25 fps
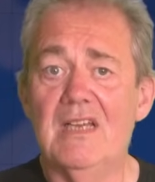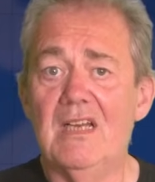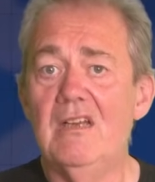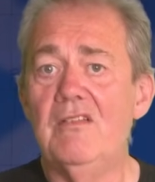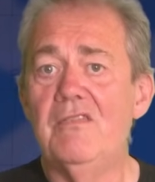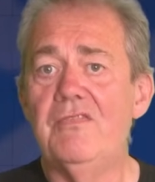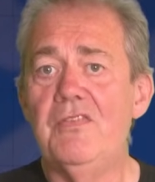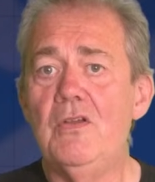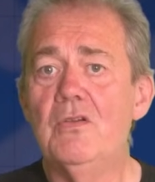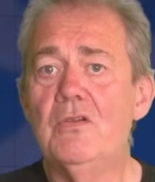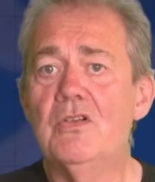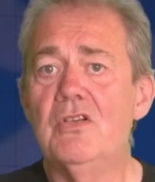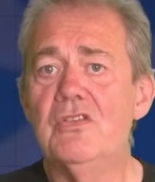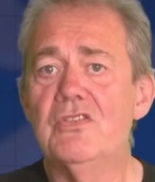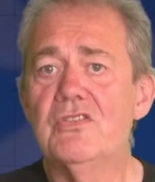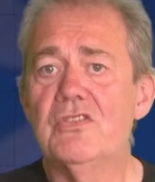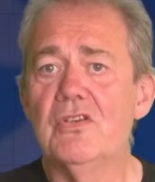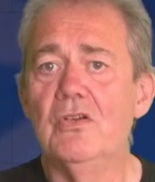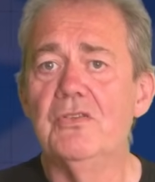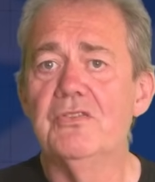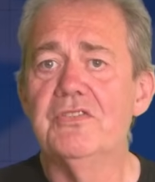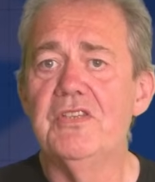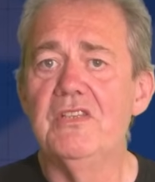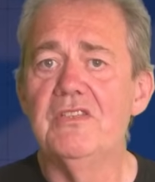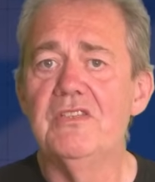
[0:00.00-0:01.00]
and a few
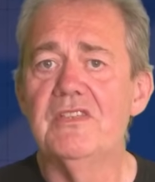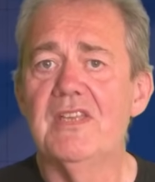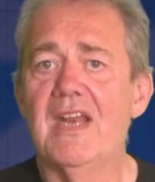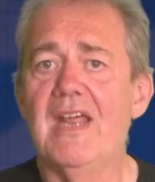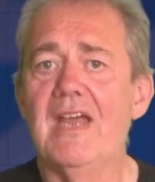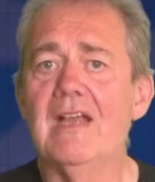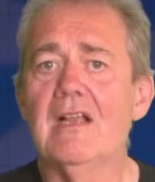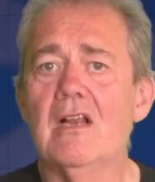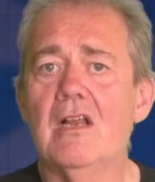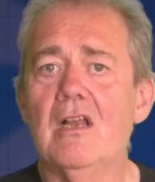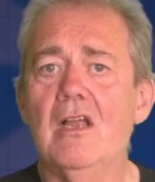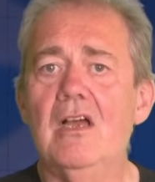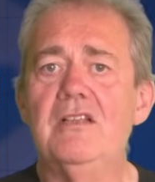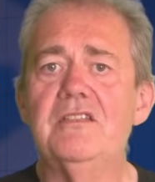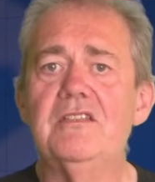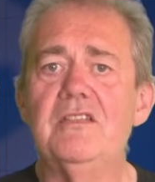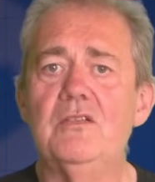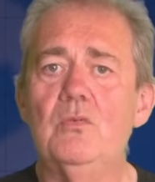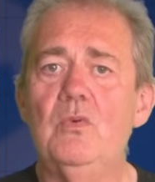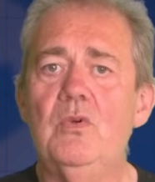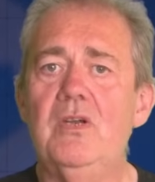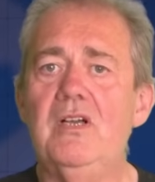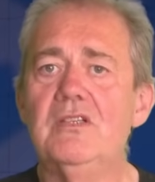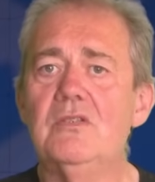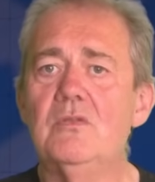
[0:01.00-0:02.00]
consultants that our client
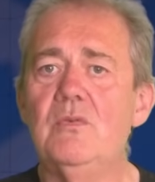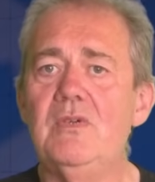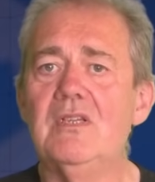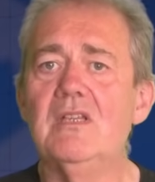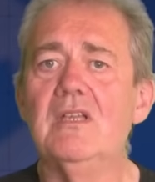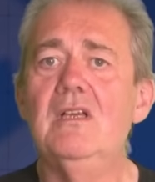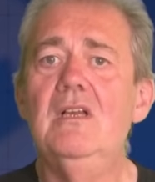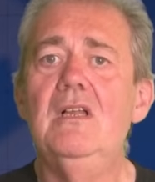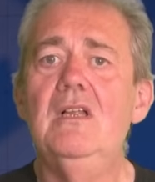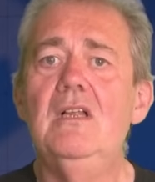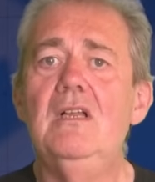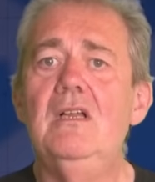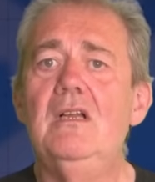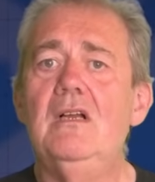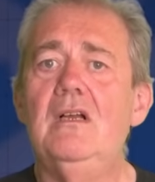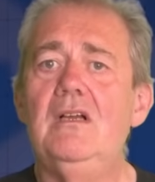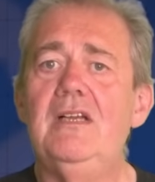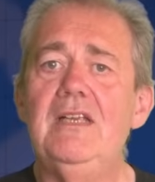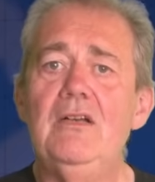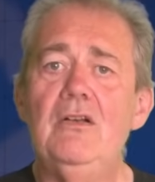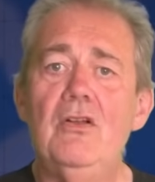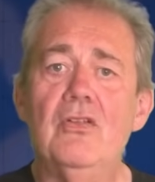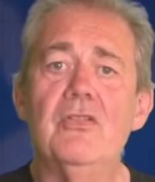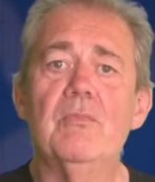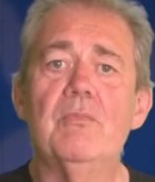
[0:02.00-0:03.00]
had worked with
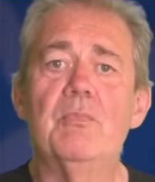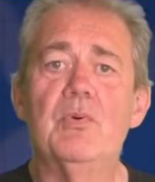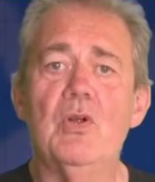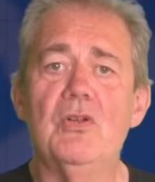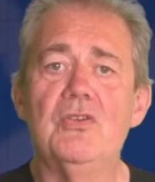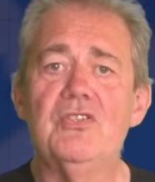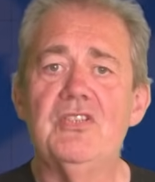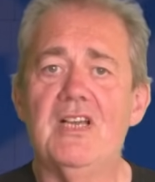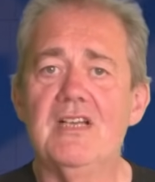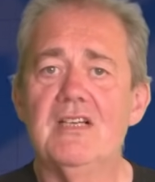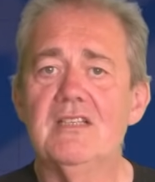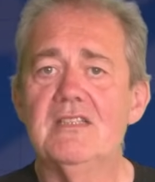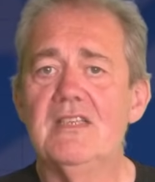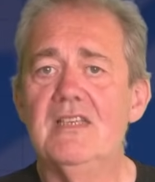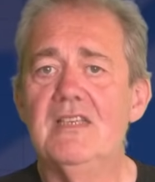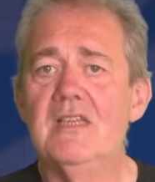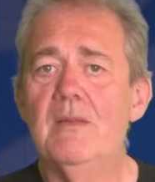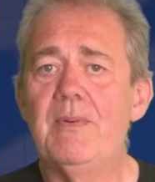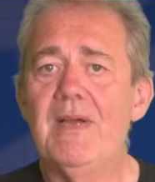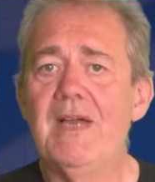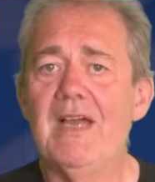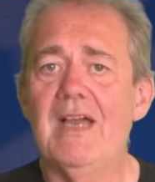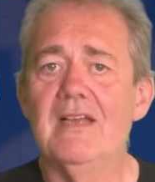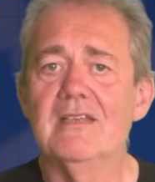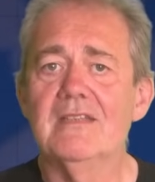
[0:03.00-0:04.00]
in other projects in the
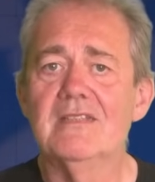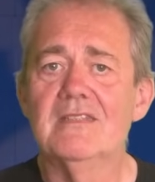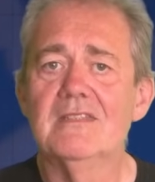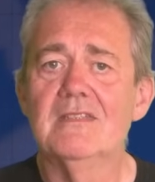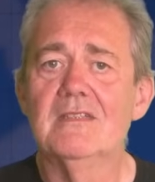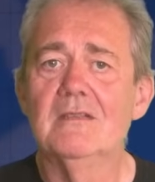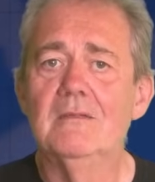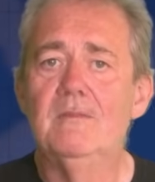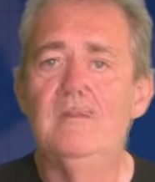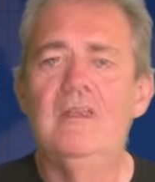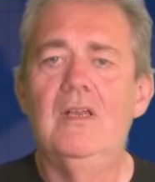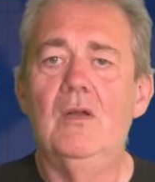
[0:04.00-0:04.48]
past.